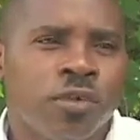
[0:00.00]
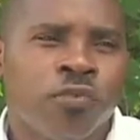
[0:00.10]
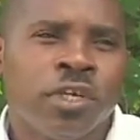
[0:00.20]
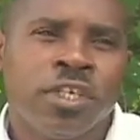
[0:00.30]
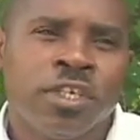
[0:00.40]

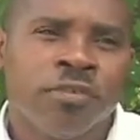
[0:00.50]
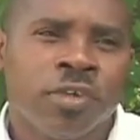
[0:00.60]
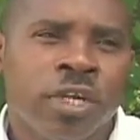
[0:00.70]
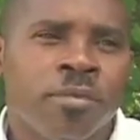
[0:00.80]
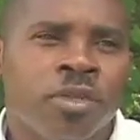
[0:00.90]
Funding
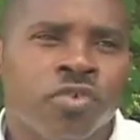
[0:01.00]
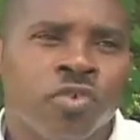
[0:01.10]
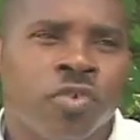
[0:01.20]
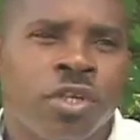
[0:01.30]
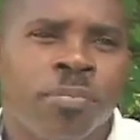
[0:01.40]
available to
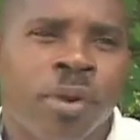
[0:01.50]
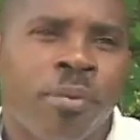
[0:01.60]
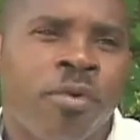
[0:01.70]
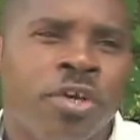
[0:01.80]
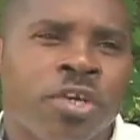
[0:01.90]
do the
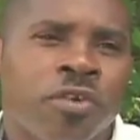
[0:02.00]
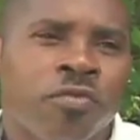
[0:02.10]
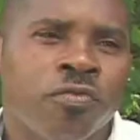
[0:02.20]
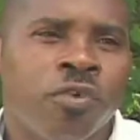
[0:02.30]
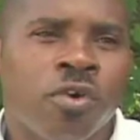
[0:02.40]

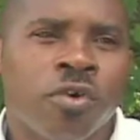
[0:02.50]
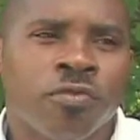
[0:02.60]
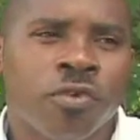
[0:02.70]
preparation for,